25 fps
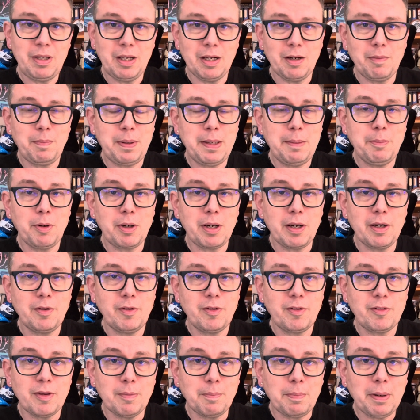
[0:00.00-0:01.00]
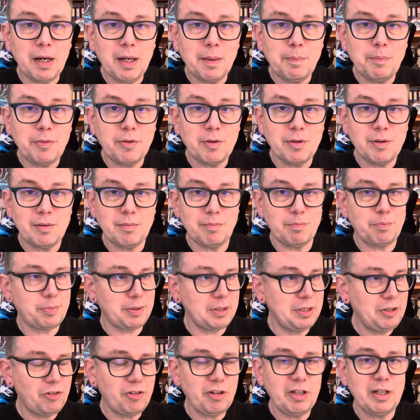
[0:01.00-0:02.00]
people going to the pubs and
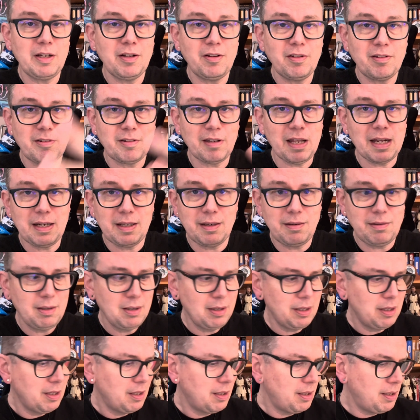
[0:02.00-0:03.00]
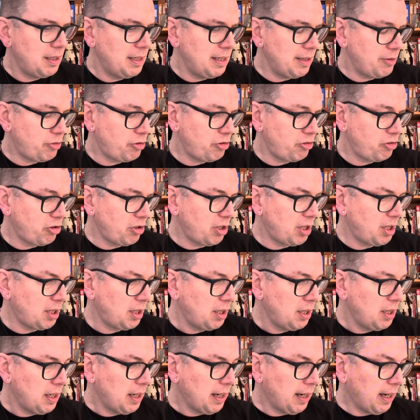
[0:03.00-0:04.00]
preaching and selling literature,
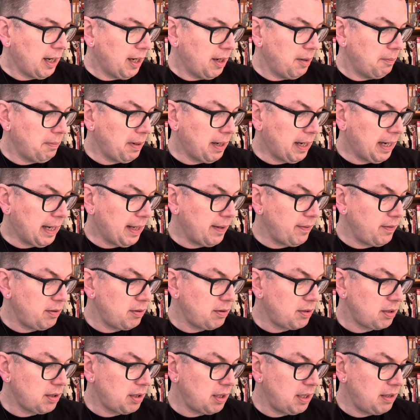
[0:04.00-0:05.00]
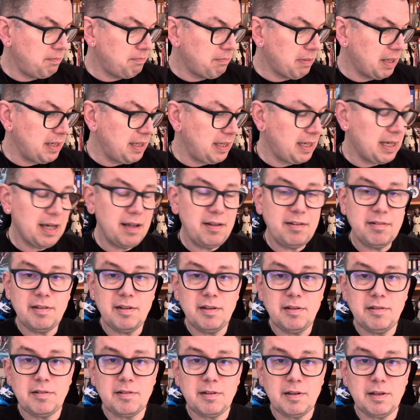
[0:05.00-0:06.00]
and in many
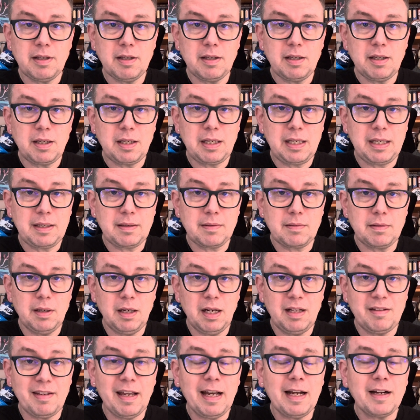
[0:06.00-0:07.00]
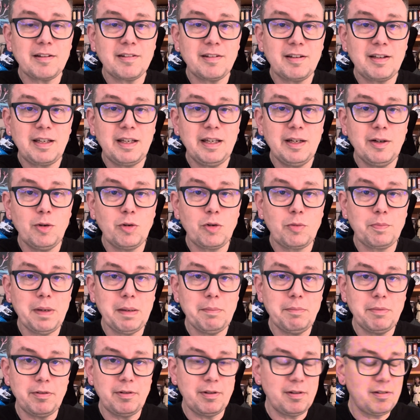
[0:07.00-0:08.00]
cases attacked and killed
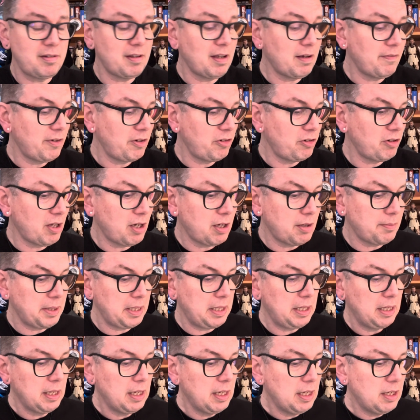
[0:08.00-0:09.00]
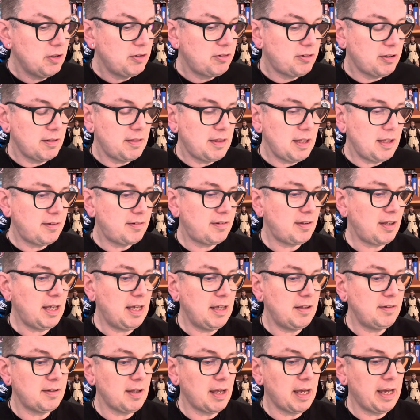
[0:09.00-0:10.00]
members of the Salvation Army. So this
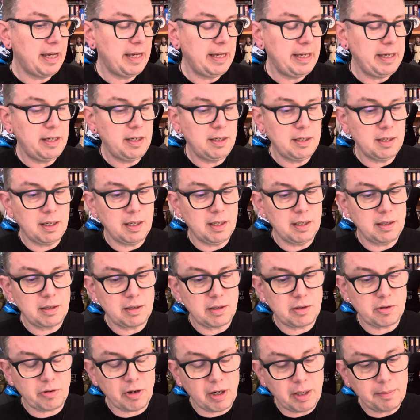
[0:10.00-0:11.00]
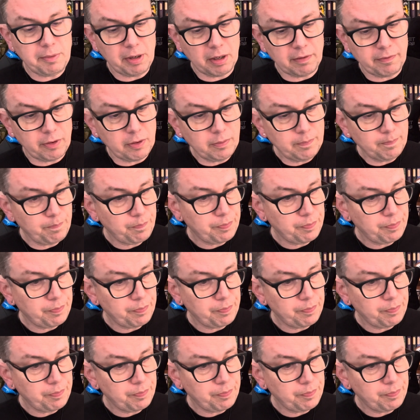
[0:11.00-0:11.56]
is a crime novel